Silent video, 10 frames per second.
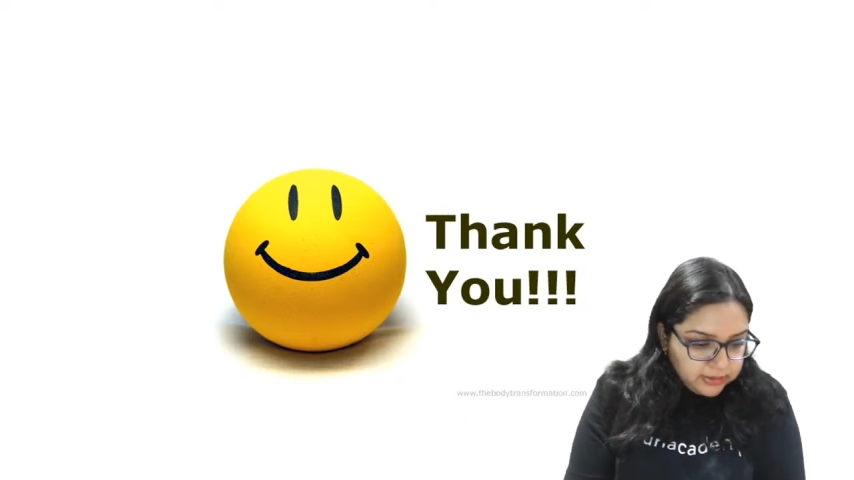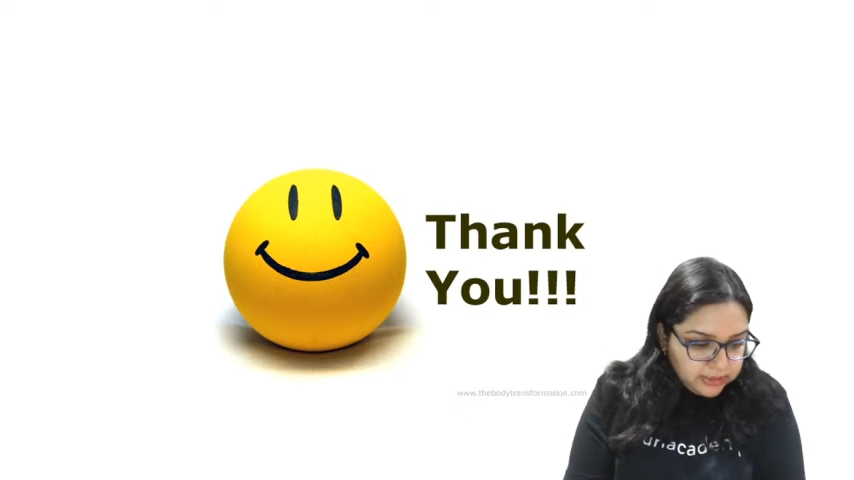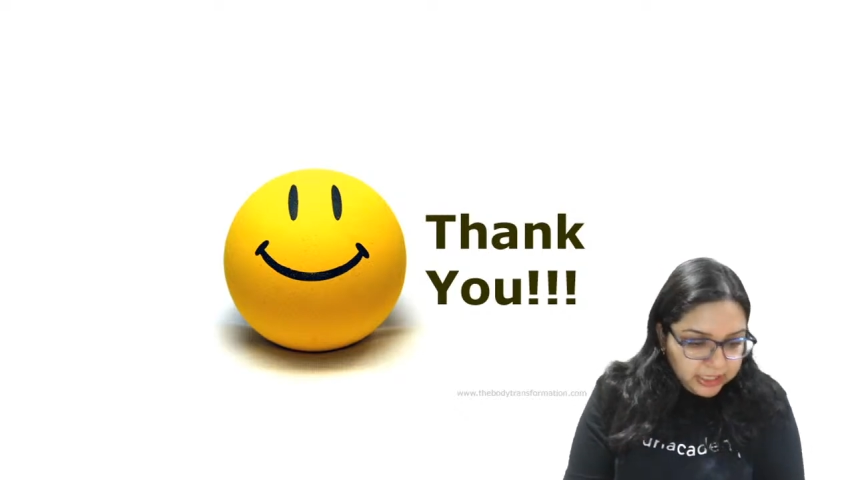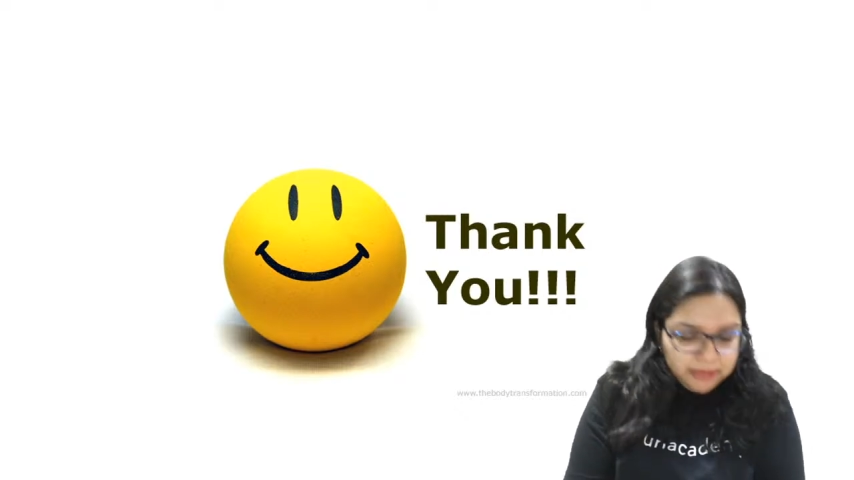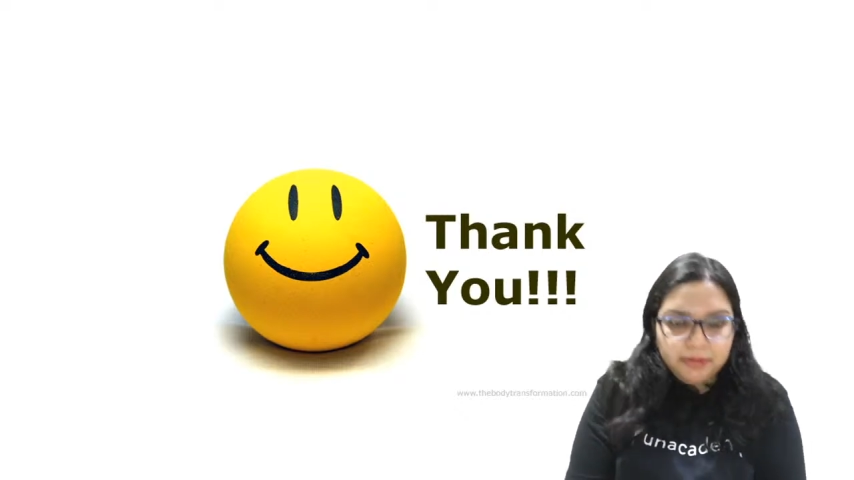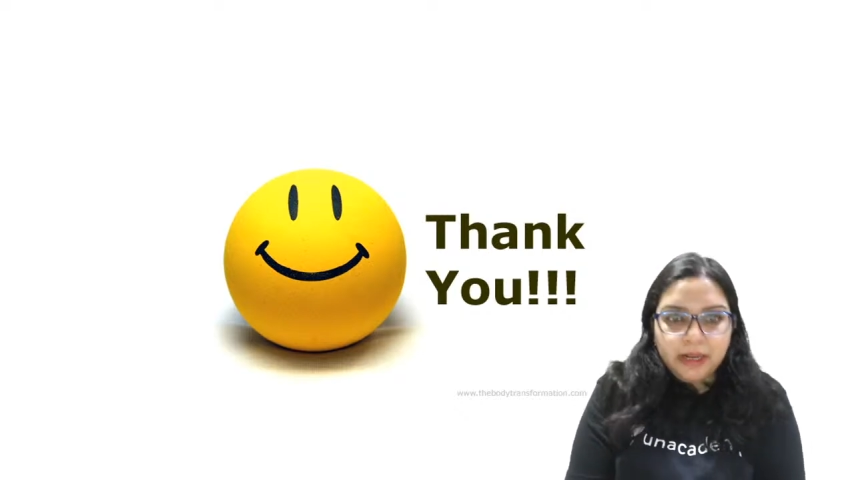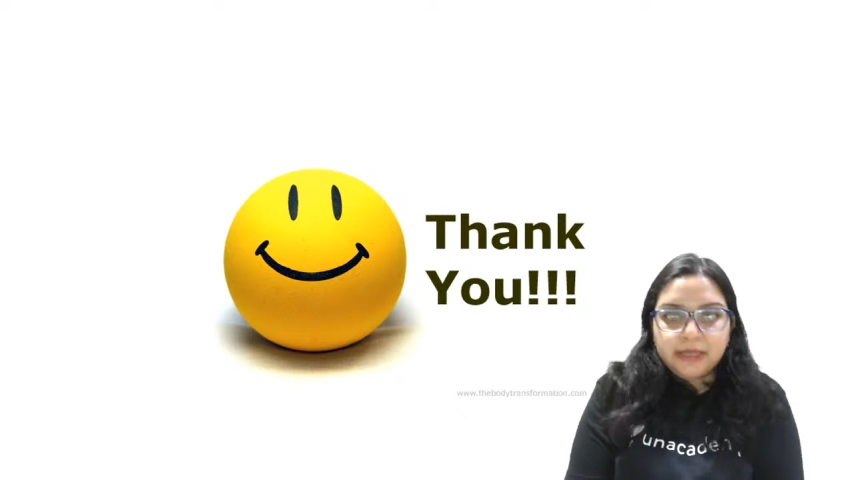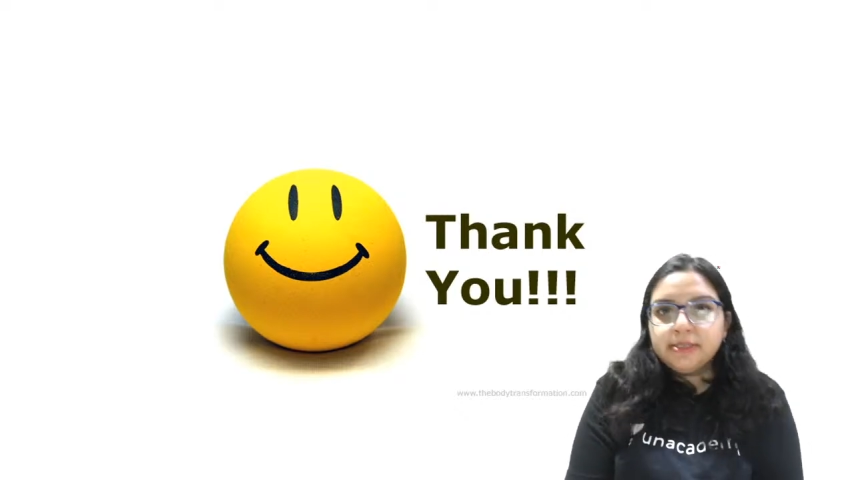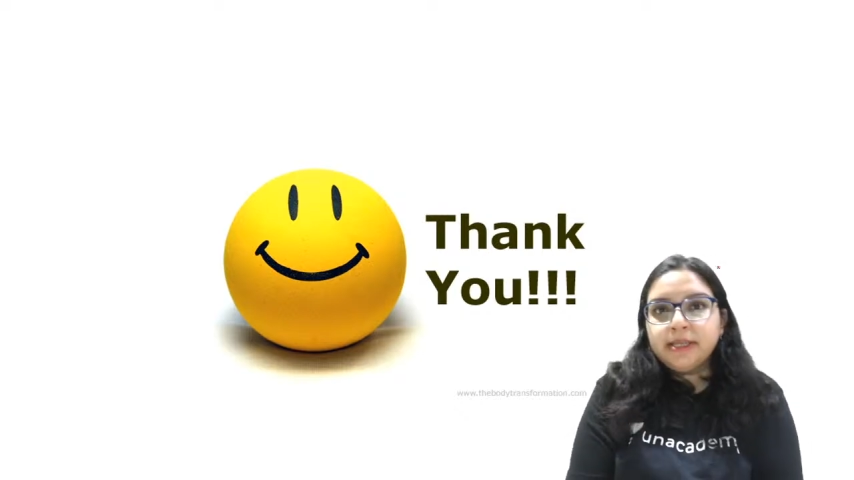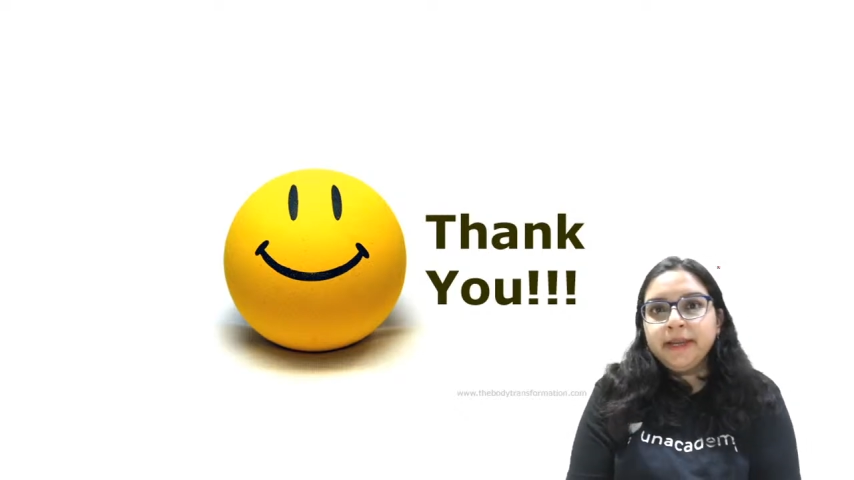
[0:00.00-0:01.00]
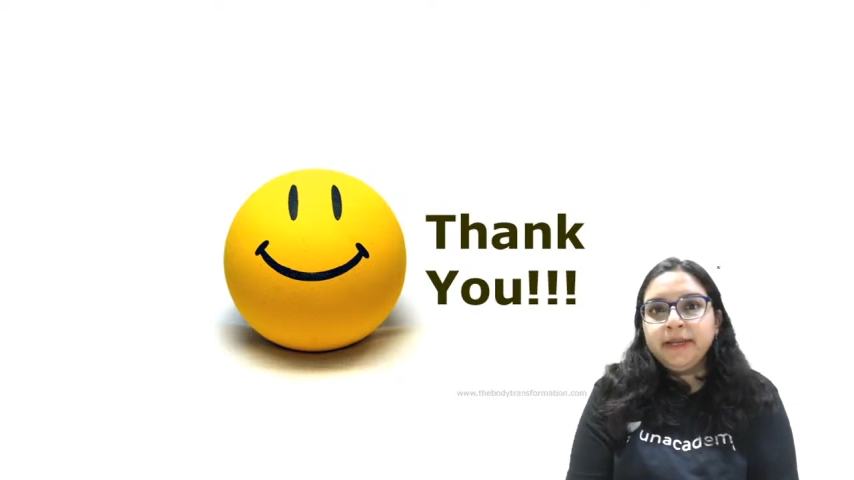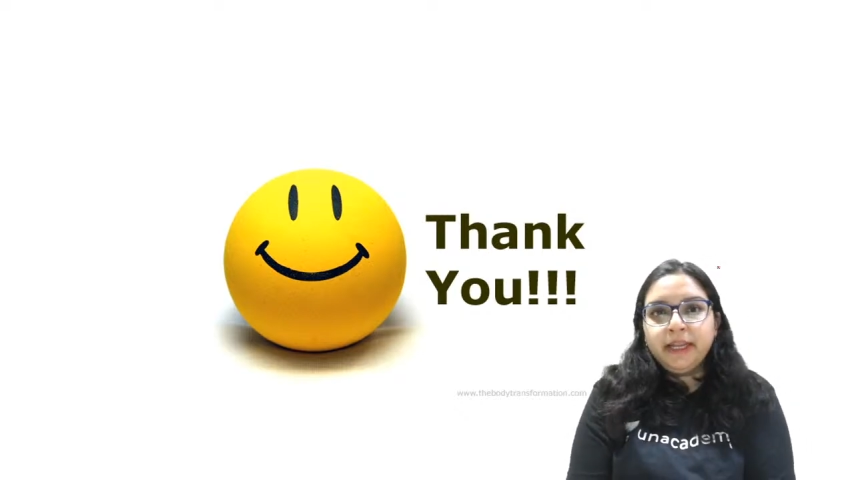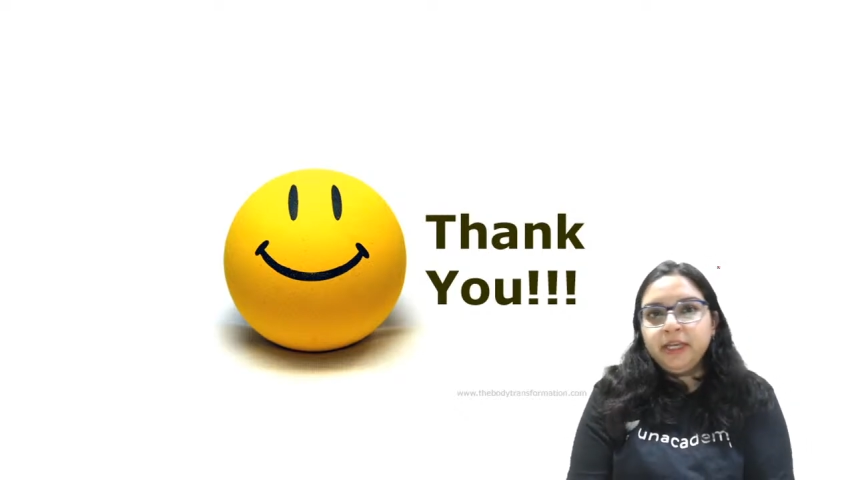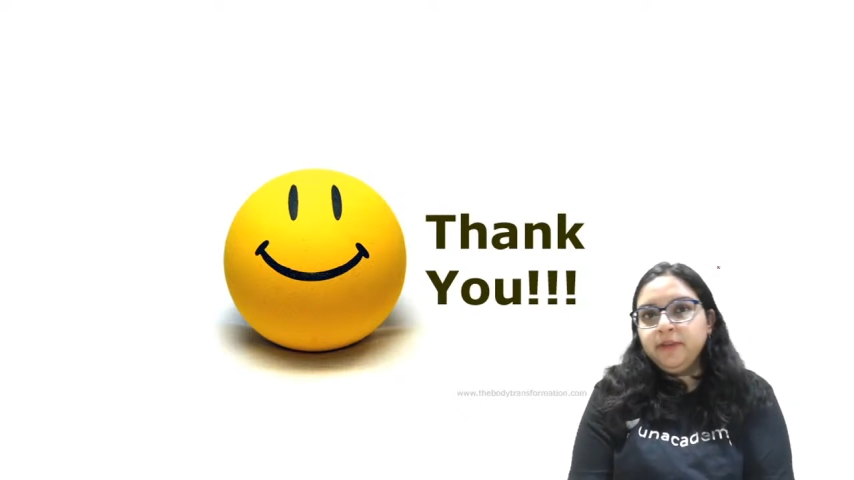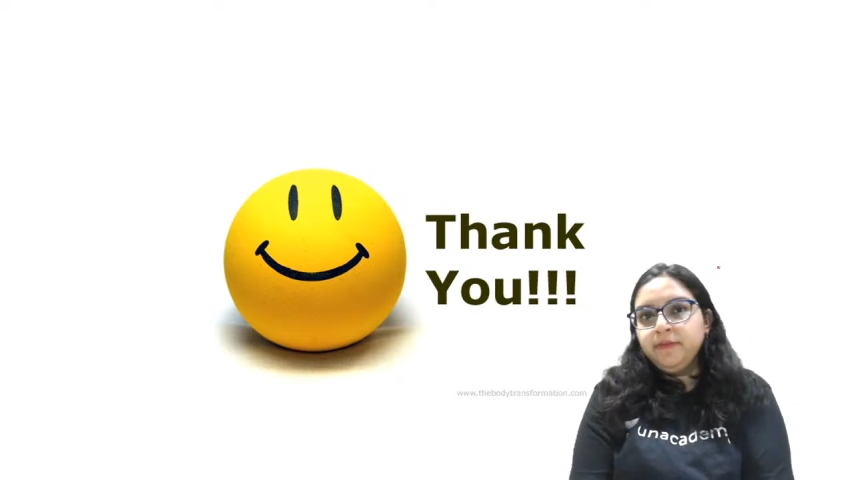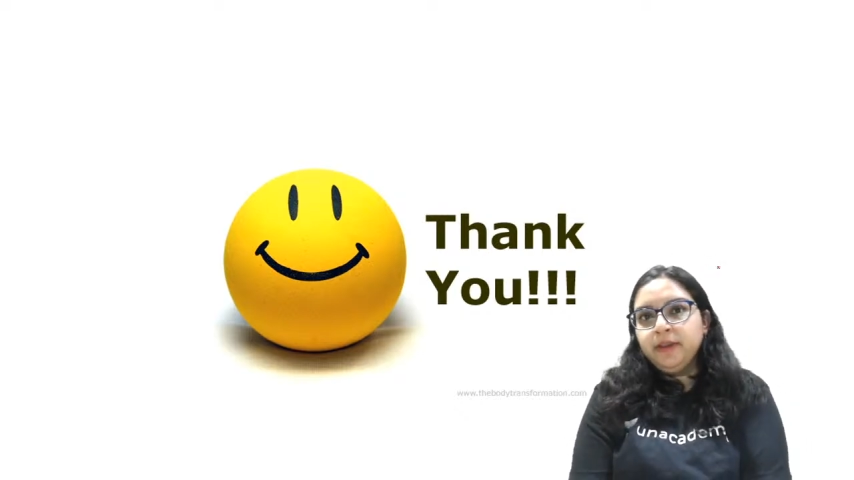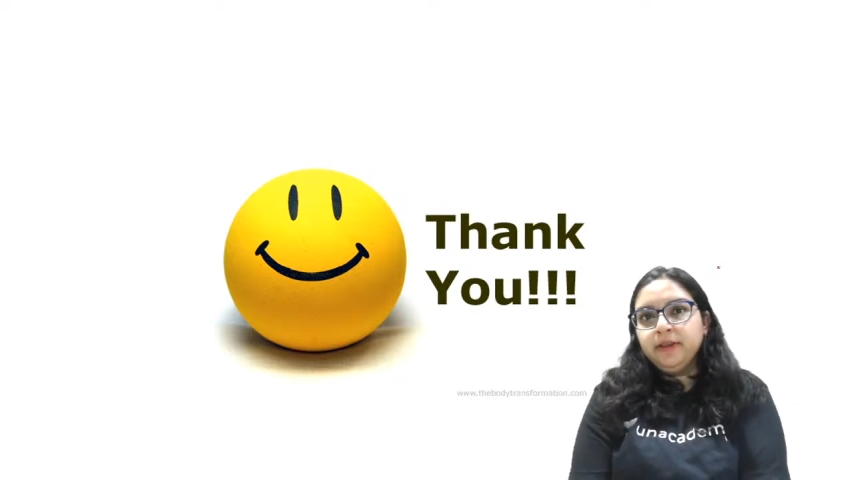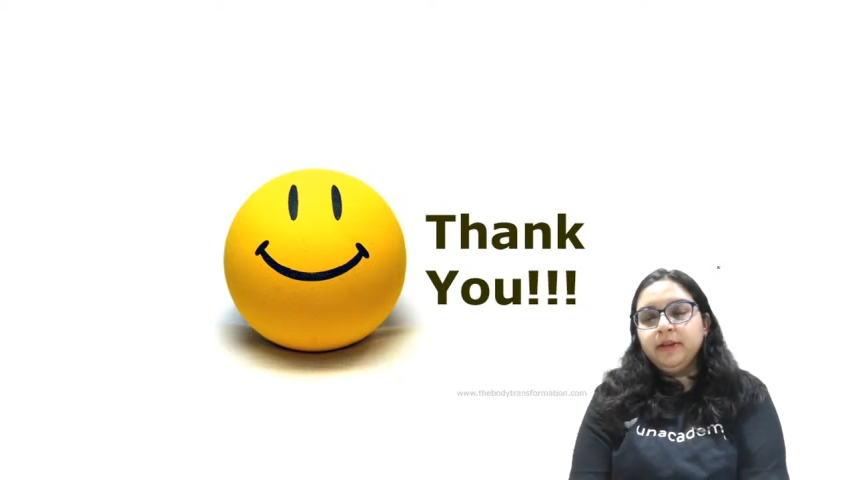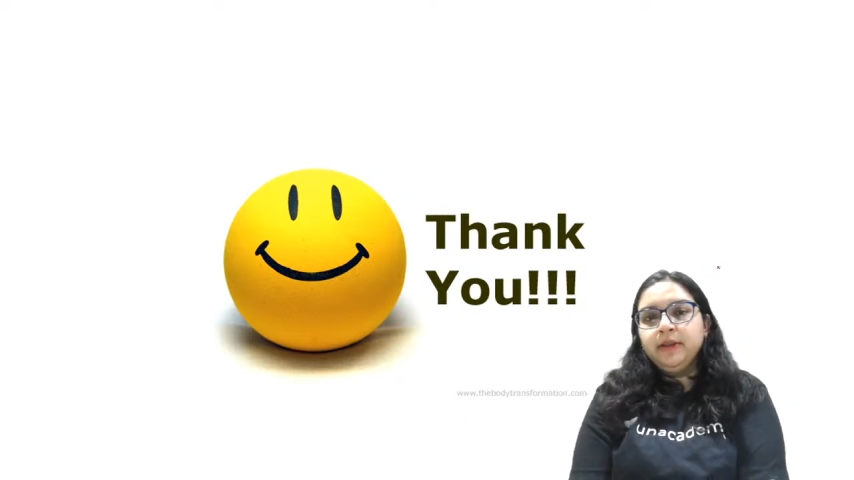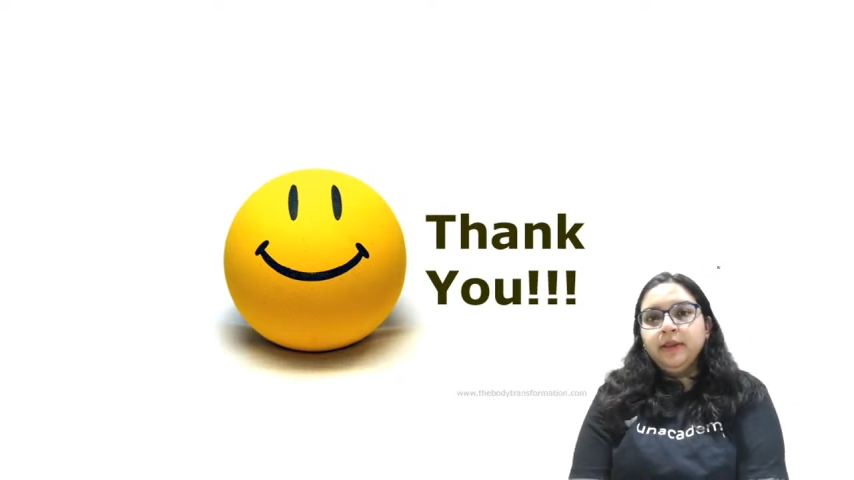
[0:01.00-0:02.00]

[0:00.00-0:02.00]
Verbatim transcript: steel plant sign anywhere.